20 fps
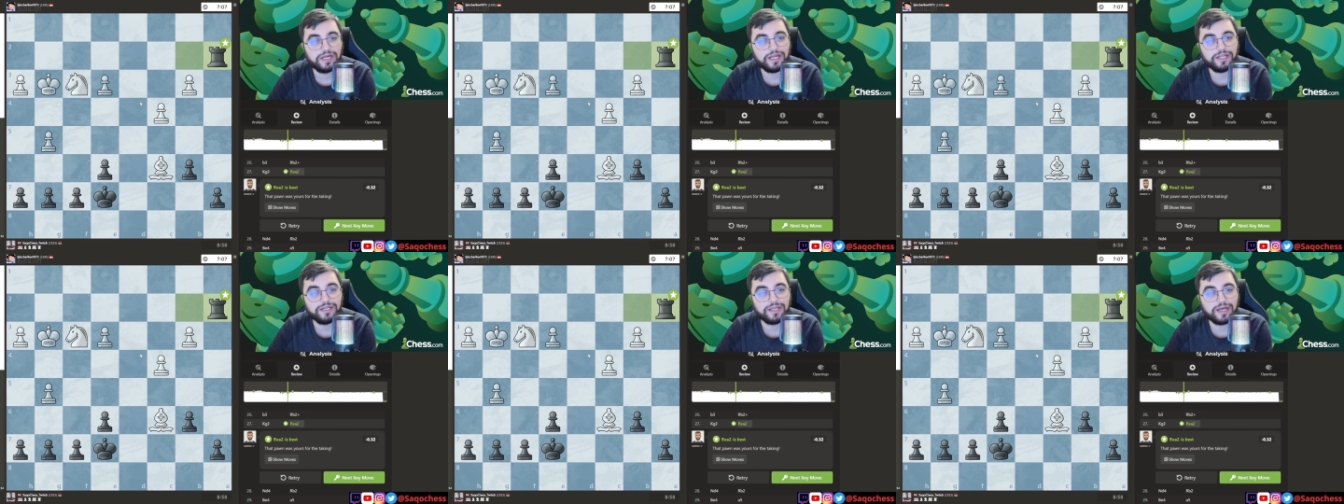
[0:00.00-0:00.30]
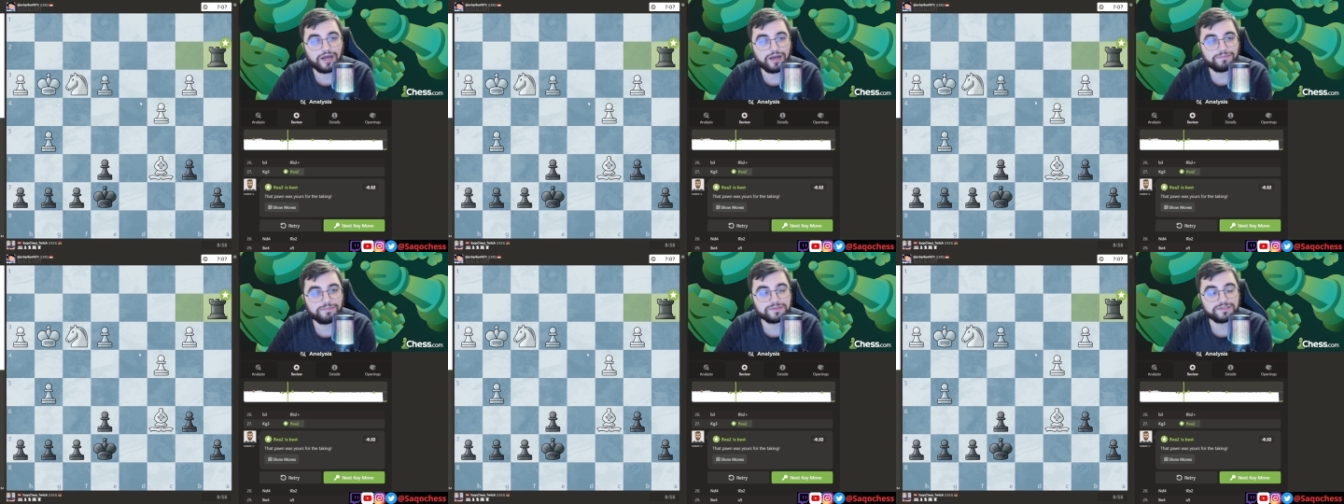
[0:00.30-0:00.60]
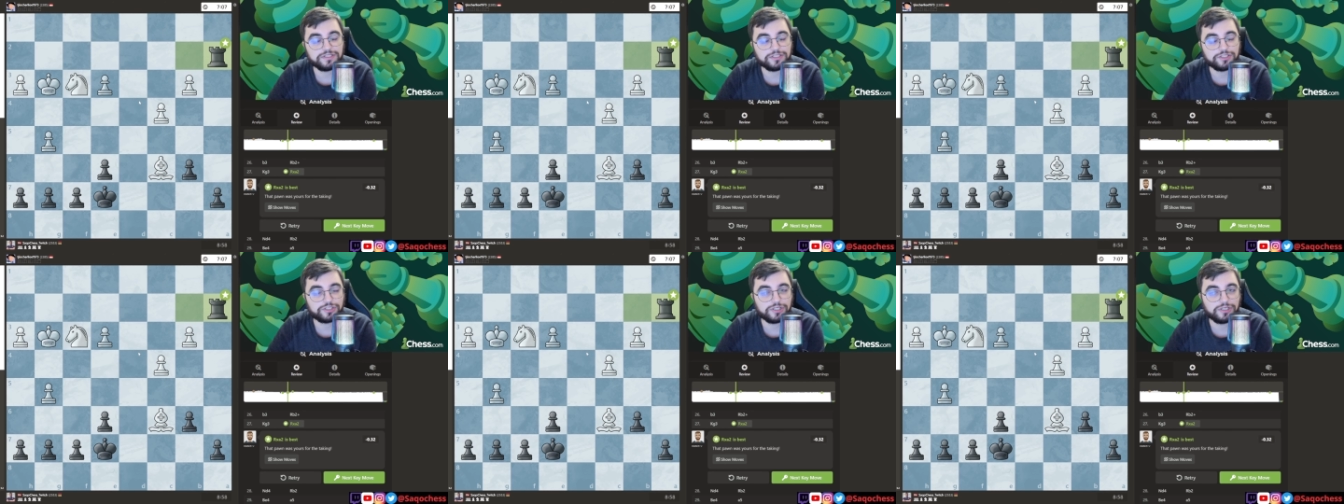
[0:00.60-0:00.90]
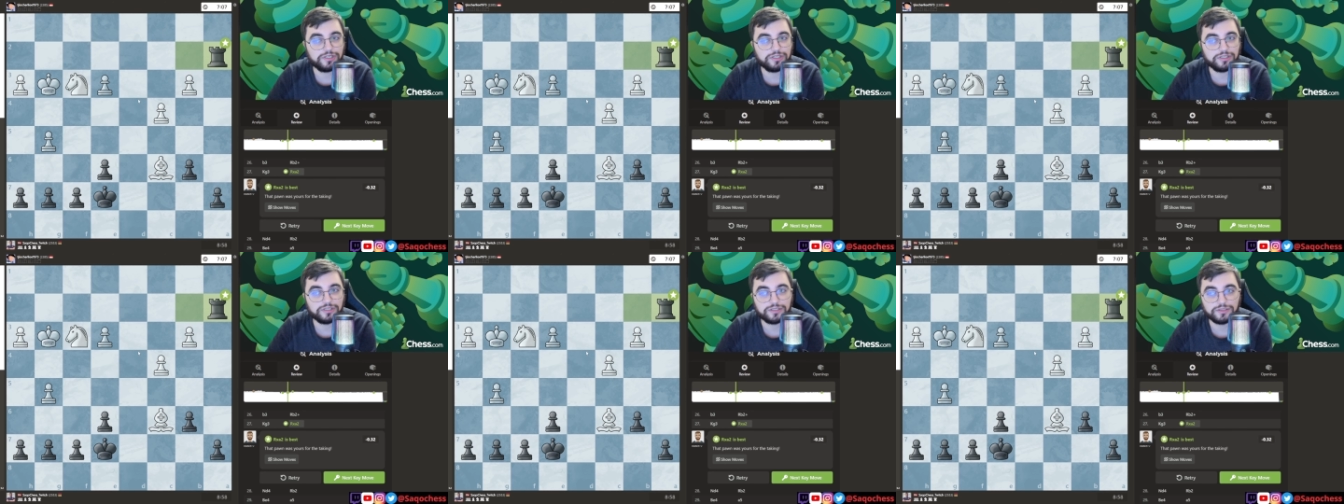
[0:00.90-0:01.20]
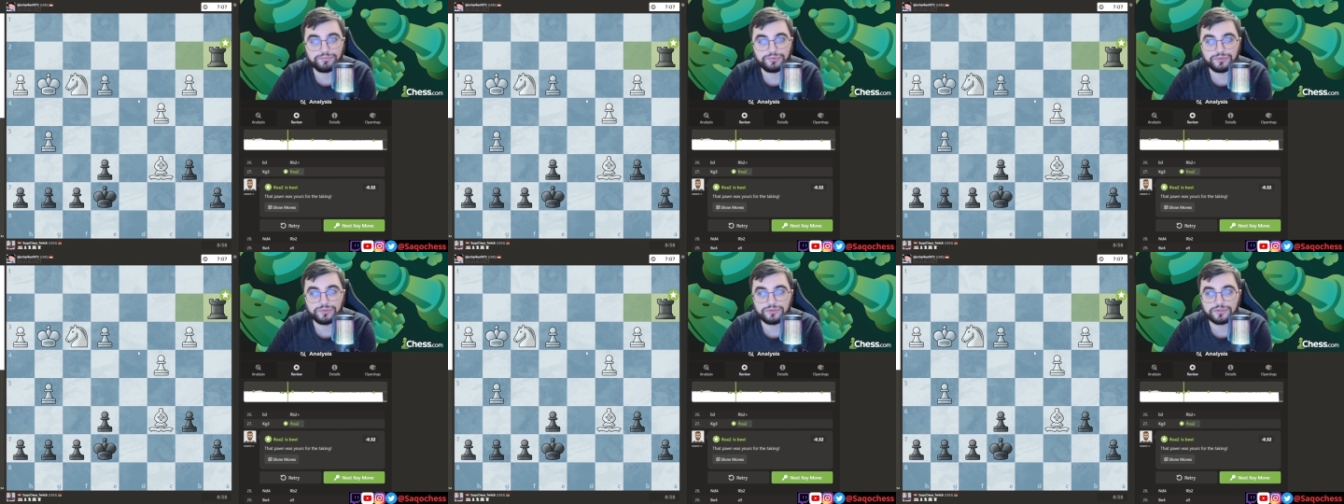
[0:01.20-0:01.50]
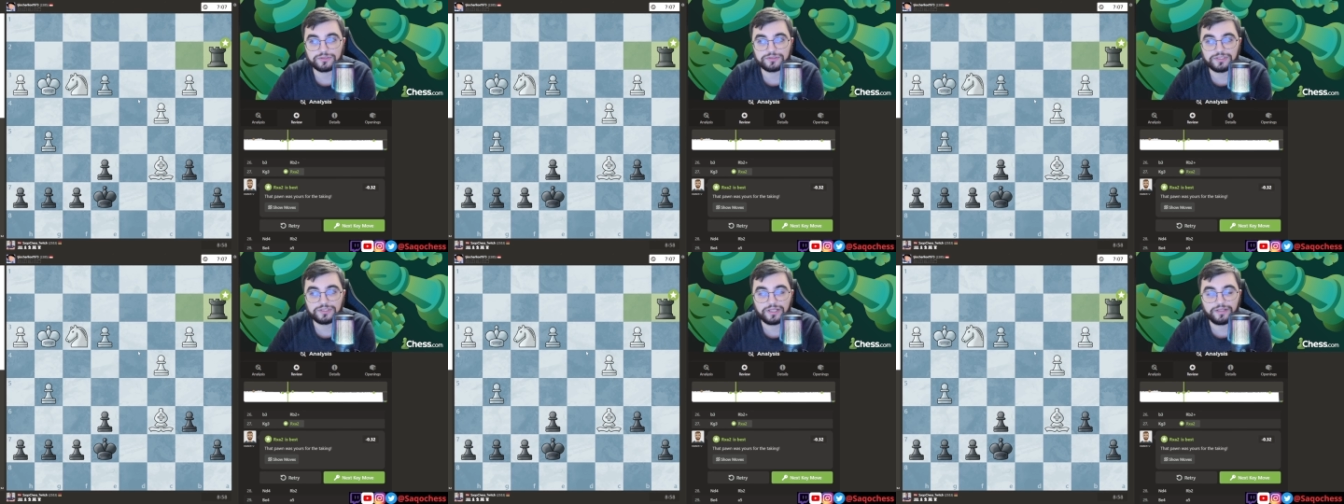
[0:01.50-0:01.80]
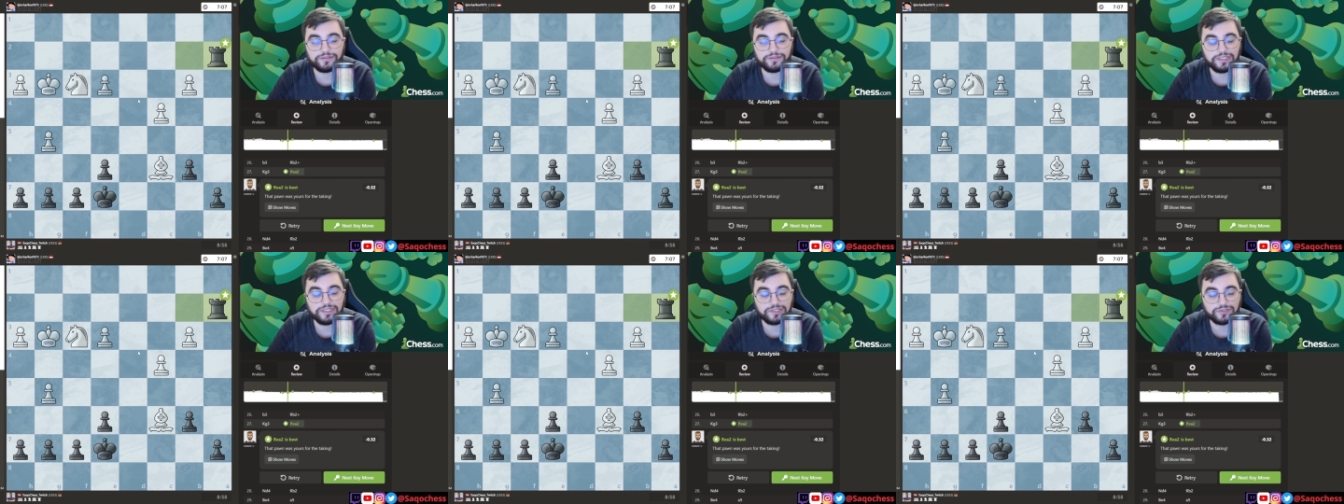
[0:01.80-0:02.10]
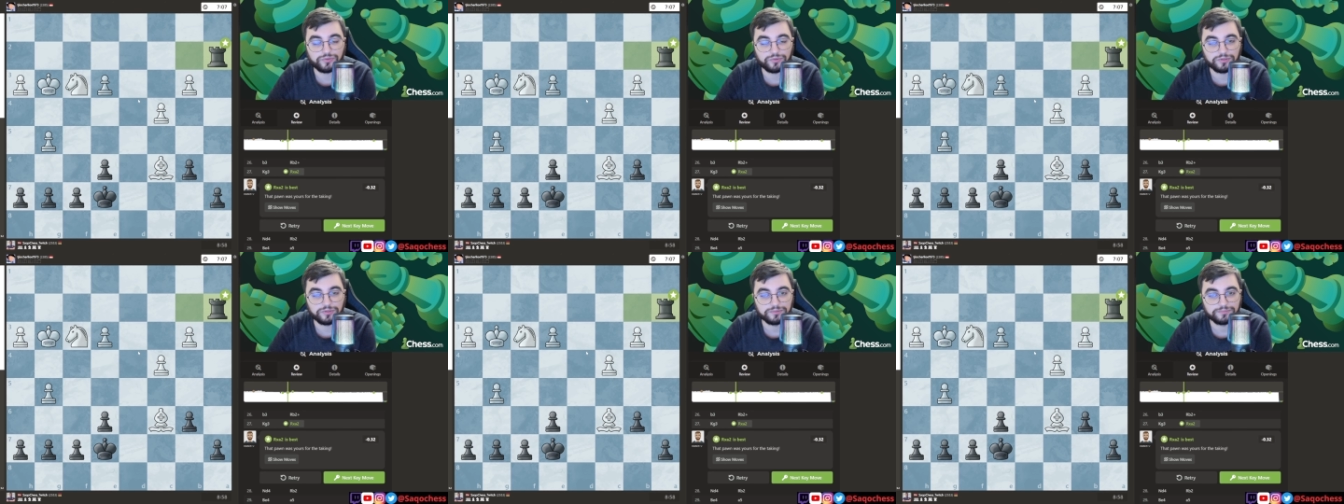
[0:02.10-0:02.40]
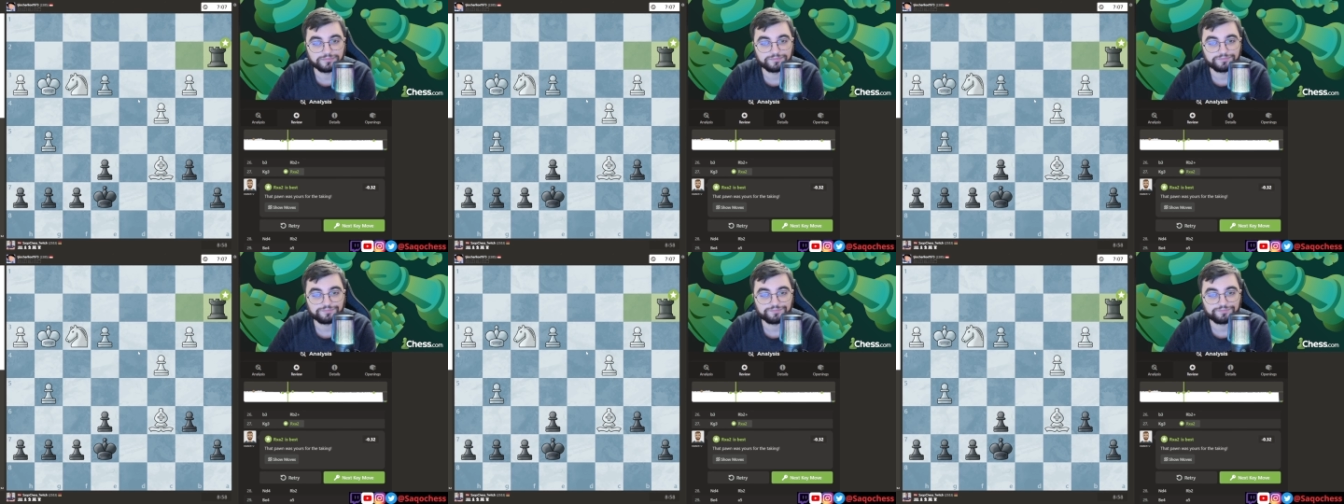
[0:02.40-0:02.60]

And now position computer tells equal.